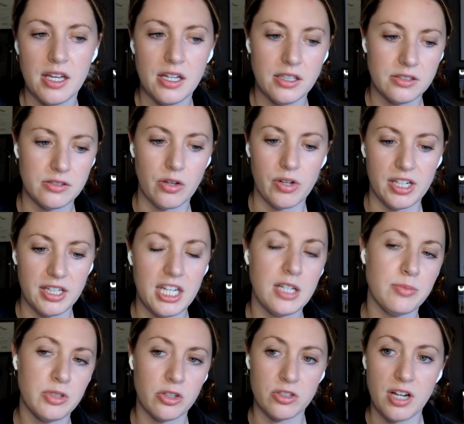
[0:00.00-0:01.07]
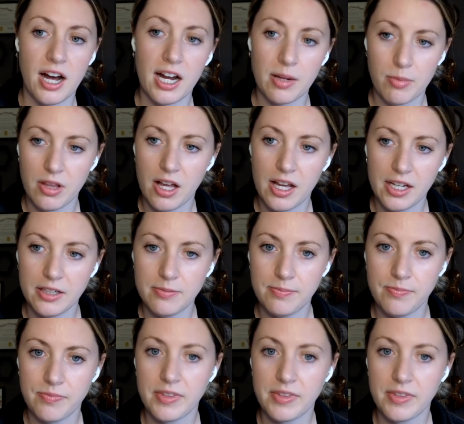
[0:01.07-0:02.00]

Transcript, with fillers: So it keeps your timeline